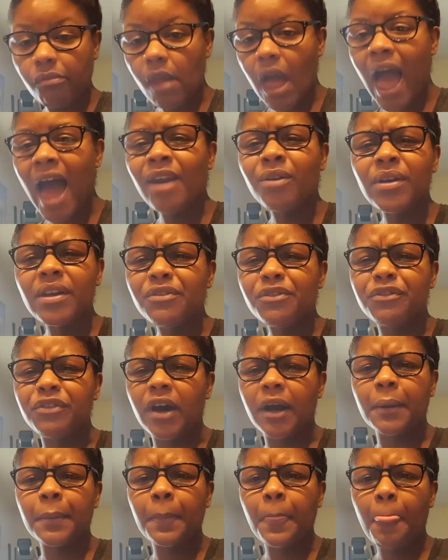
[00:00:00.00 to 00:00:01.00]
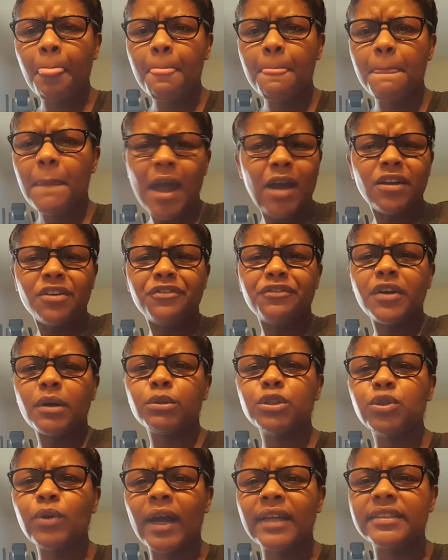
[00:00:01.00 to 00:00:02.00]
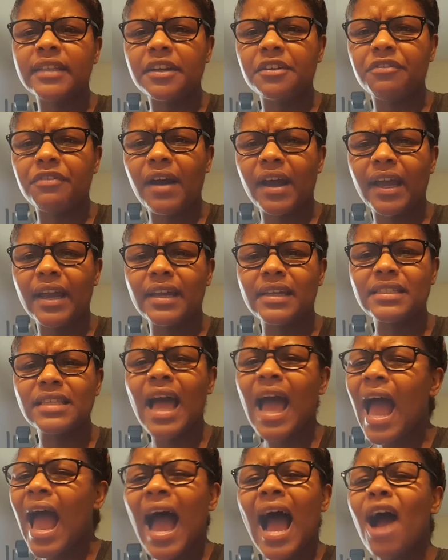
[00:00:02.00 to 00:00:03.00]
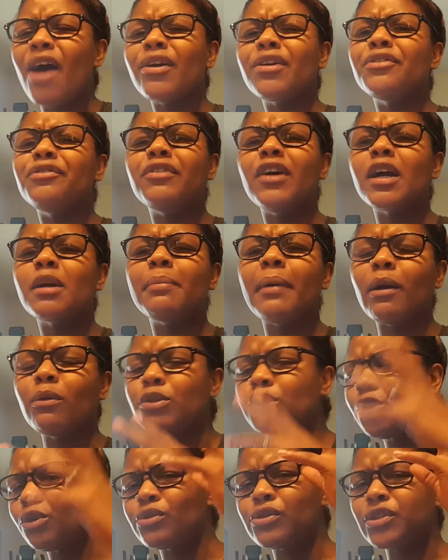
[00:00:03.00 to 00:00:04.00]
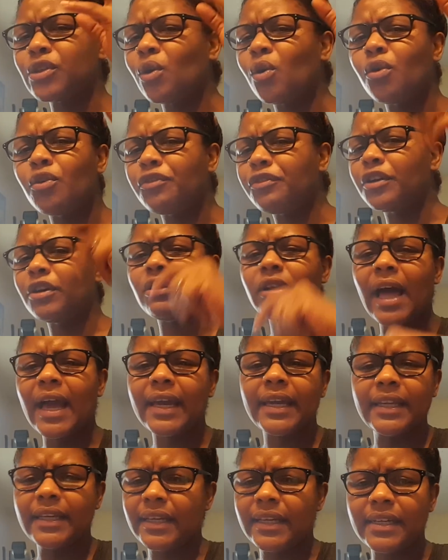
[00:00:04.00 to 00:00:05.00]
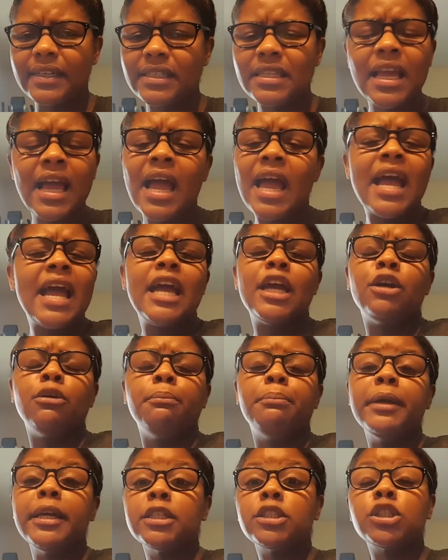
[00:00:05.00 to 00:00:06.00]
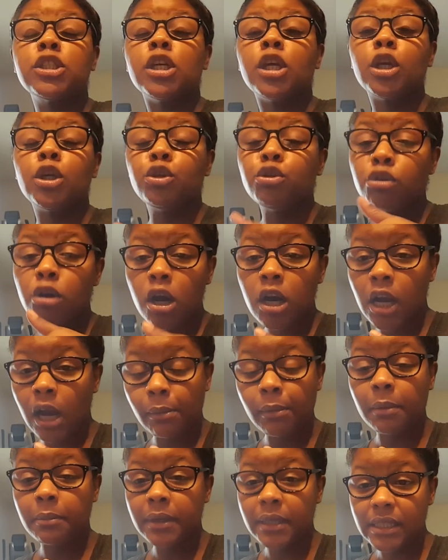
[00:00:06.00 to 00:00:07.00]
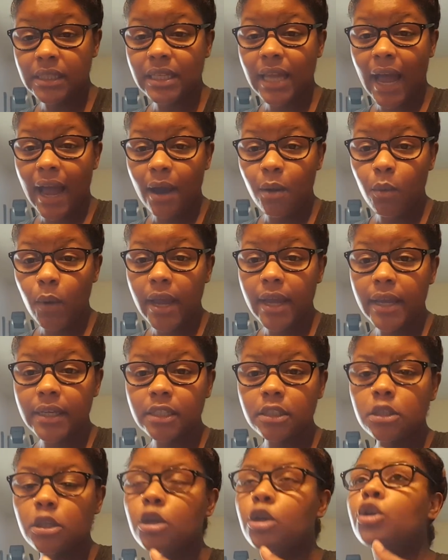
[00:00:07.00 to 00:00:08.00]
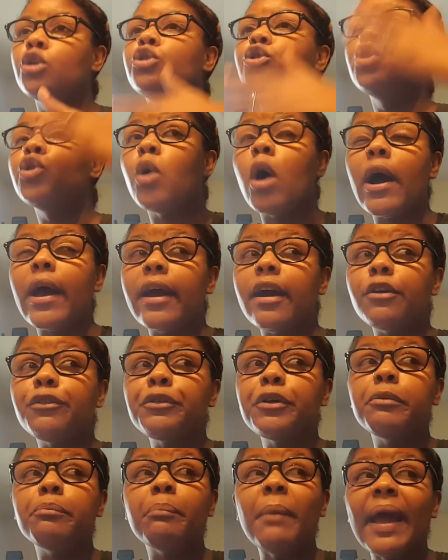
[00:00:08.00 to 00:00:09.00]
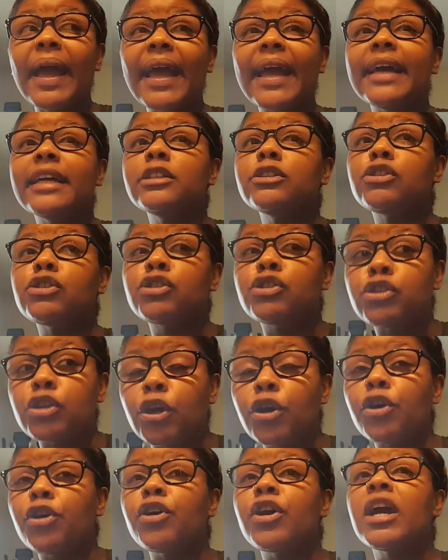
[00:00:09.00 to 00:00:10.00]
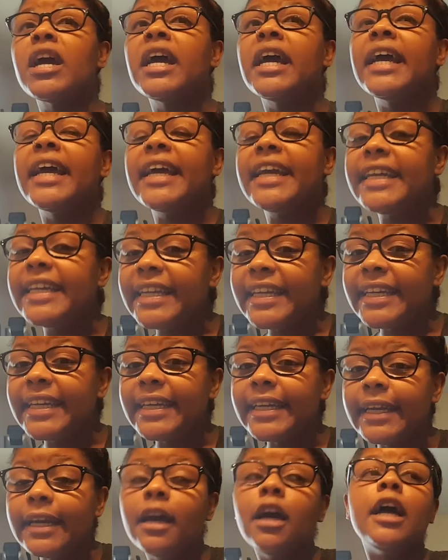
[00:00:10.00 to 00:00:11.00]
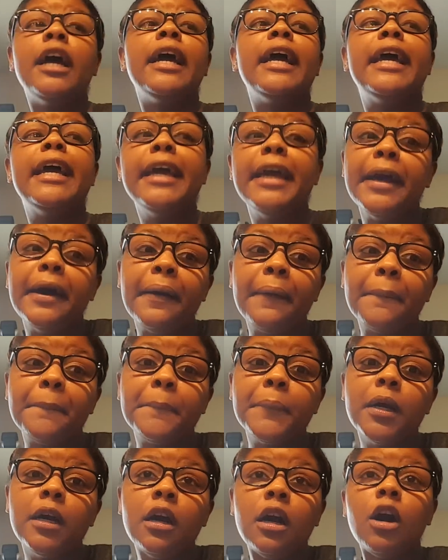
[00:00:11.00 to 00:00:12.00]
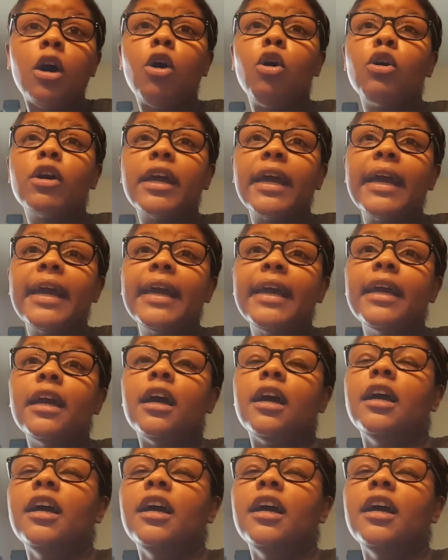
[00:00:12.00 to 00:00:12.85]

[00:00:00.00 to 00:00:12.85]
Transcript: I don't give a fuck. I don't give a fuck what you identify as. I don't give a fuck about what your soul feel like it is. Bitch, you gonna come at me sideways? You are every man, sir, he, him, okay?